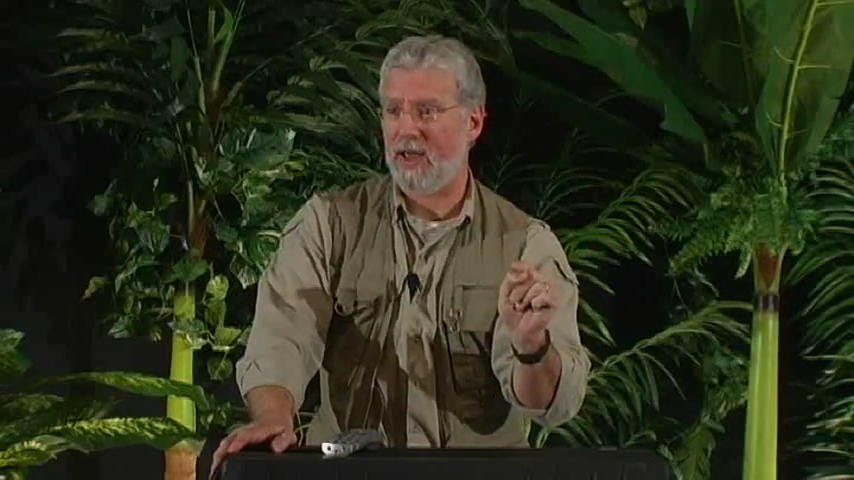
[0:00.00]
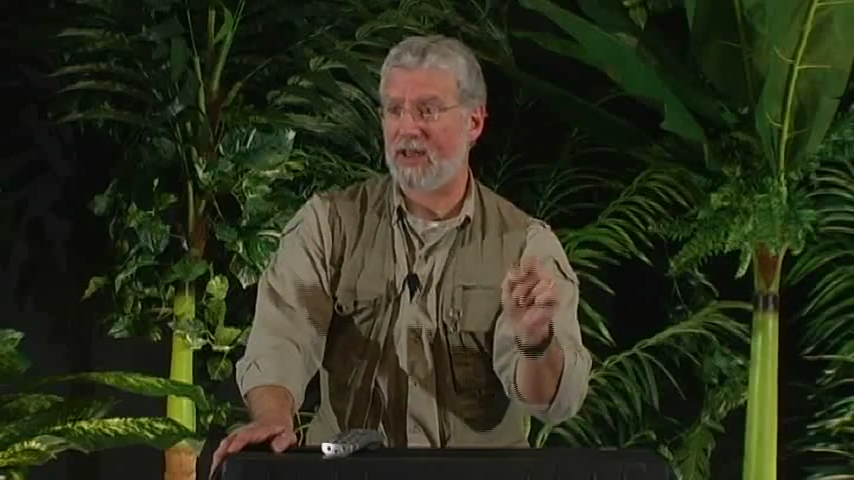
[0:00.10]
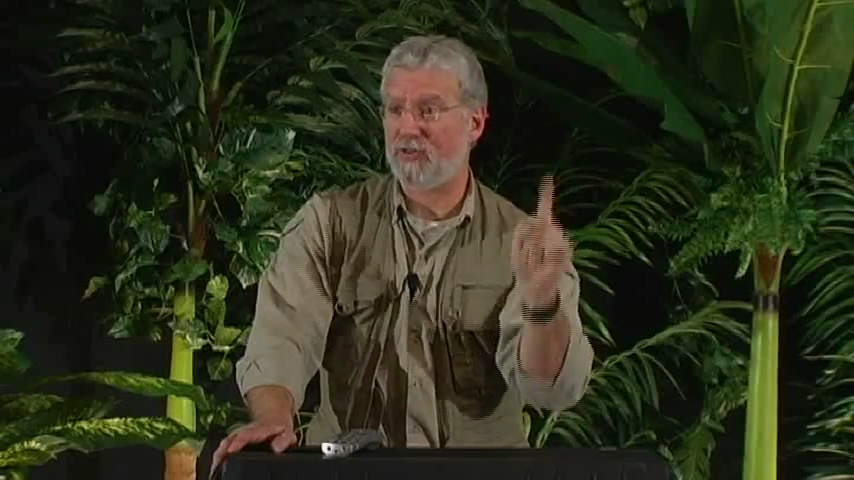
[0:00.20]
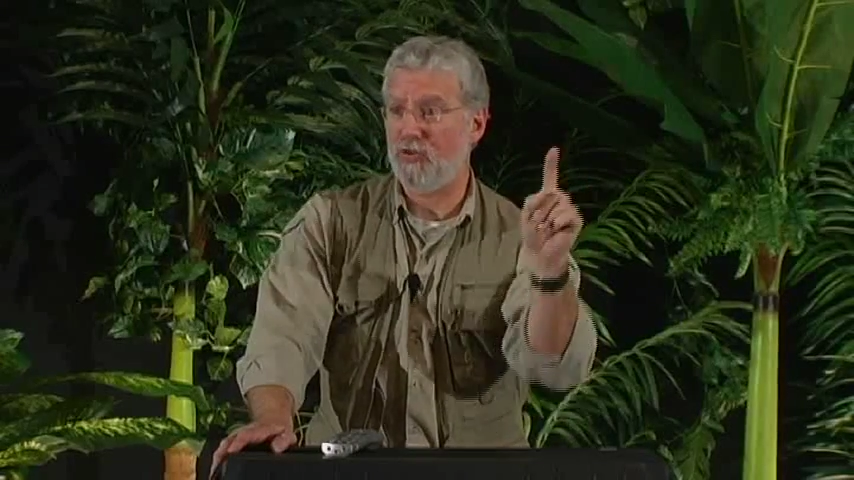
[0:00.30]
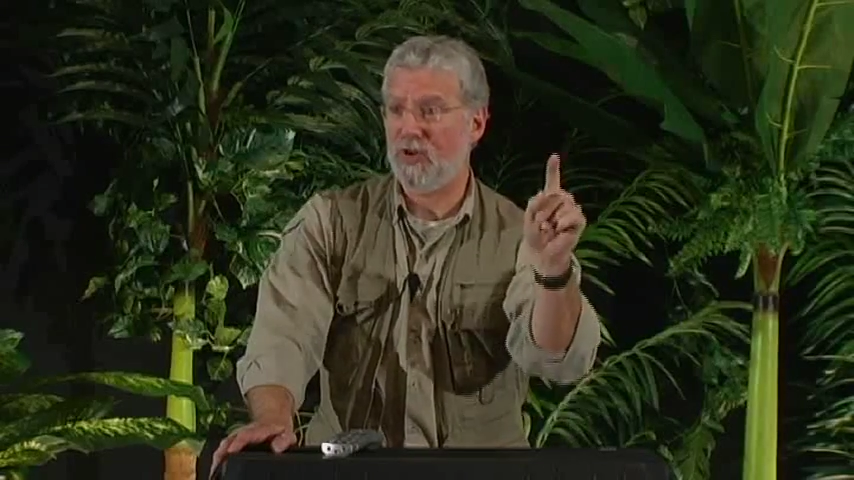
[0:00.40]

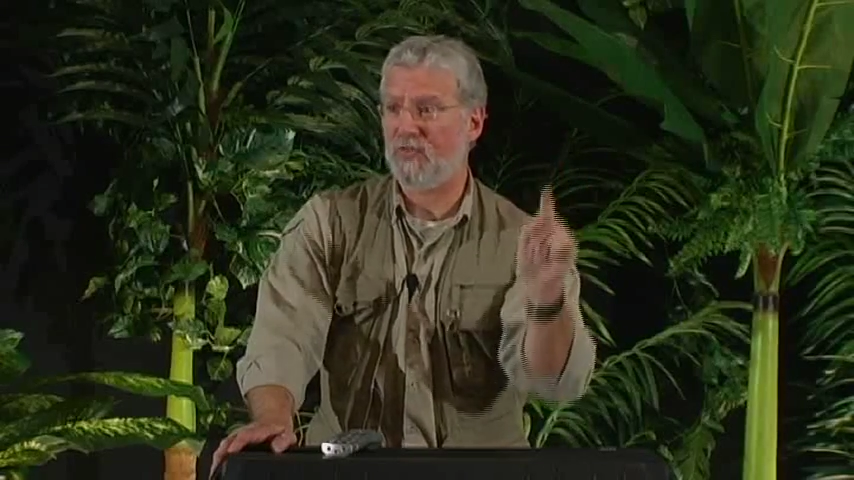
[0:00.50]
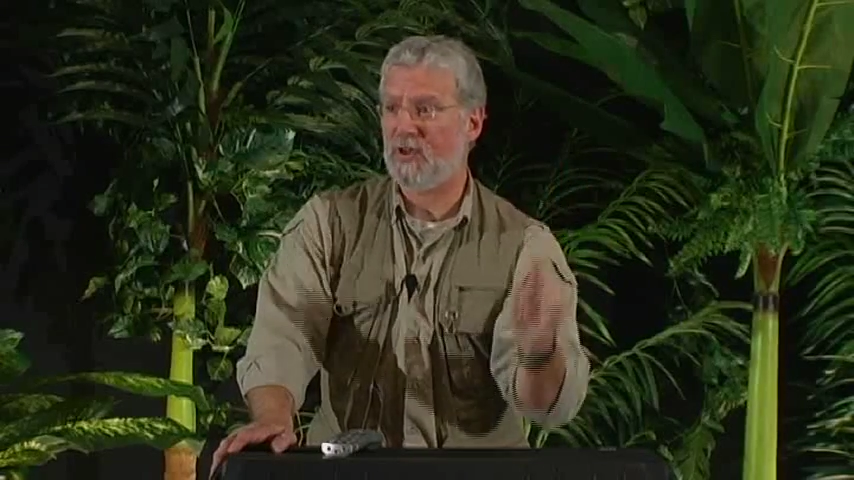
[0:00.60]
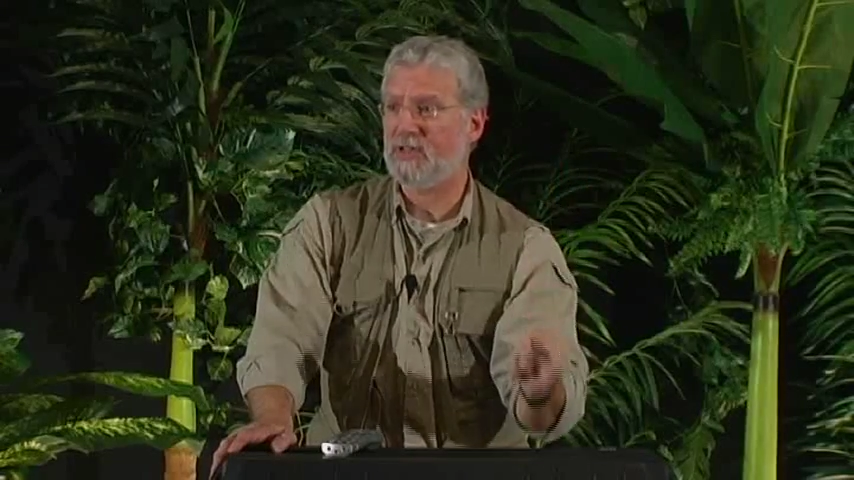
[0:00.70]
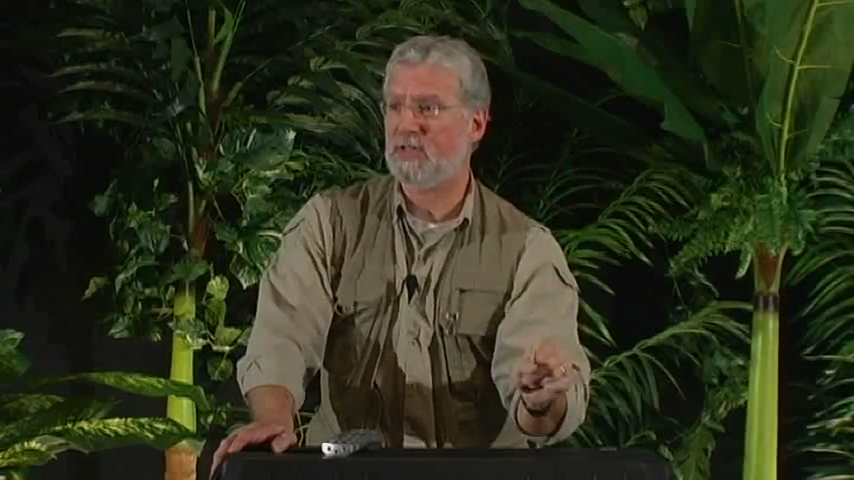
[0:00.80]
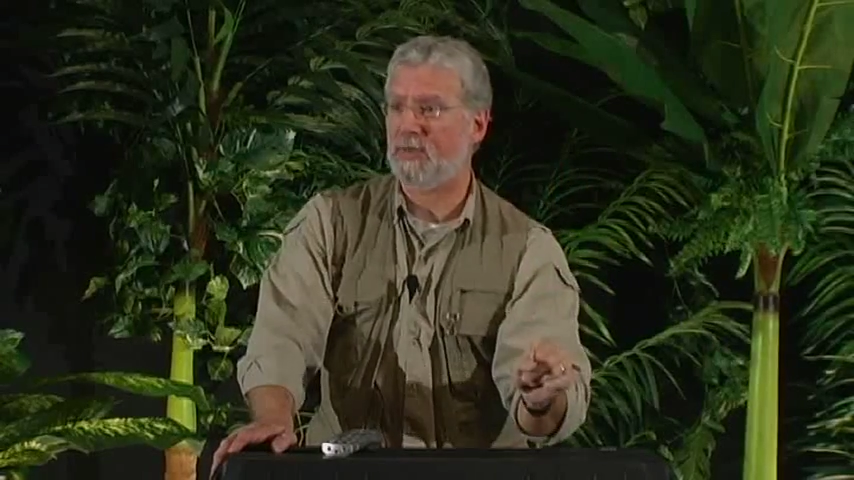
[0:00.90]
at 2 different
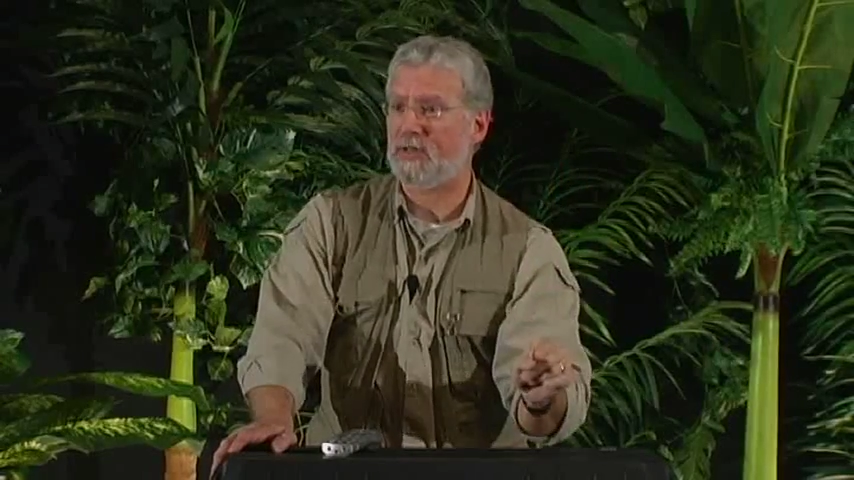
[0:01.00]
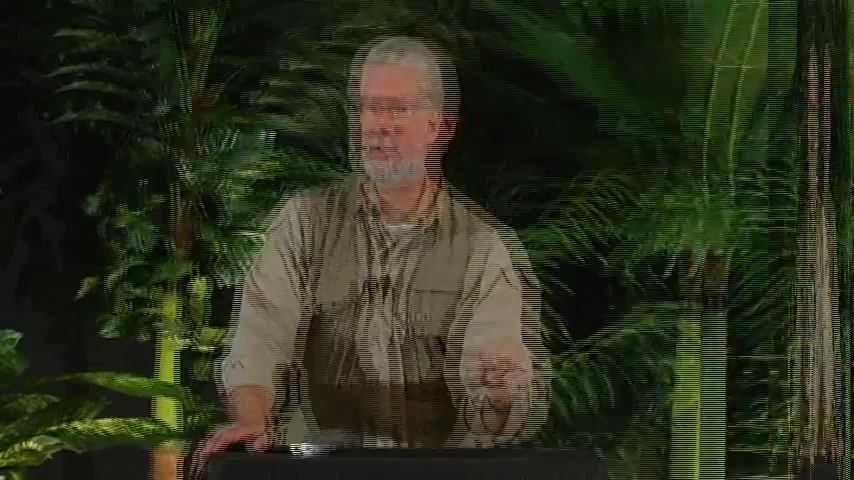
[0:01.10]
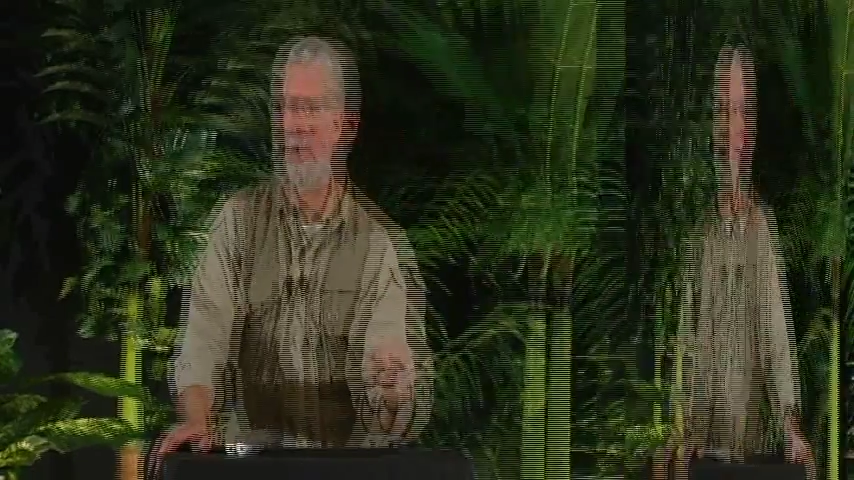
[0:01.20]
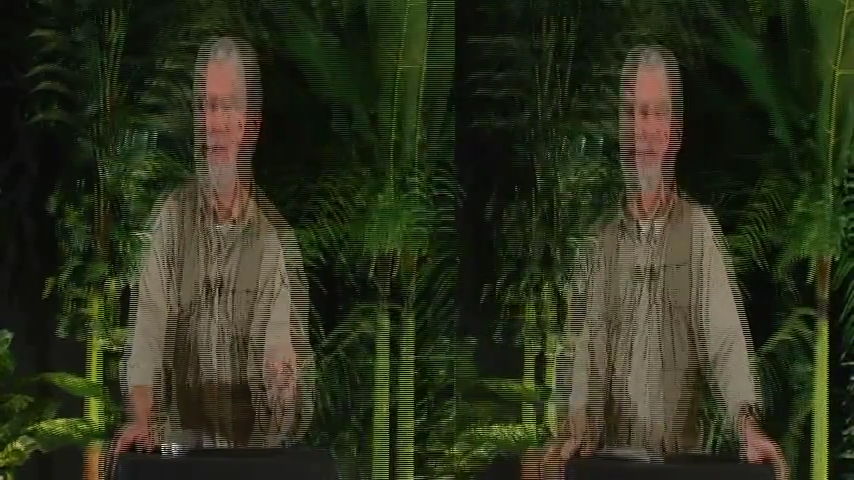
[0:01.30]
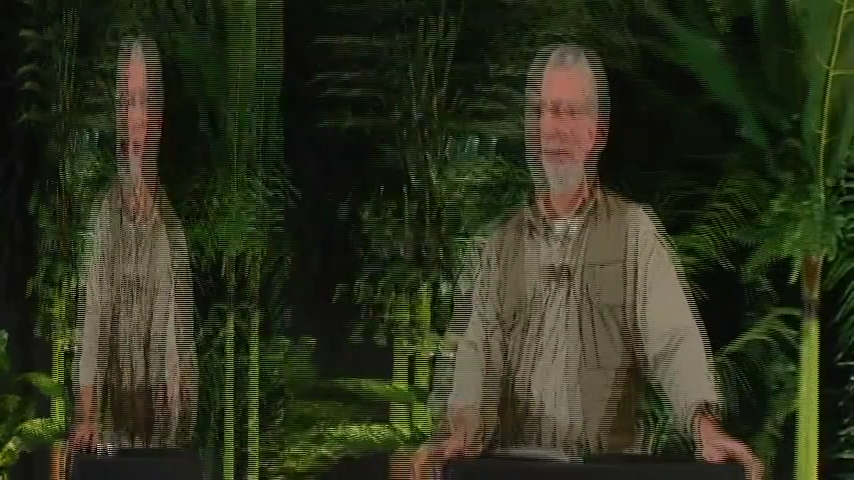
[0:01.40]
exhibits.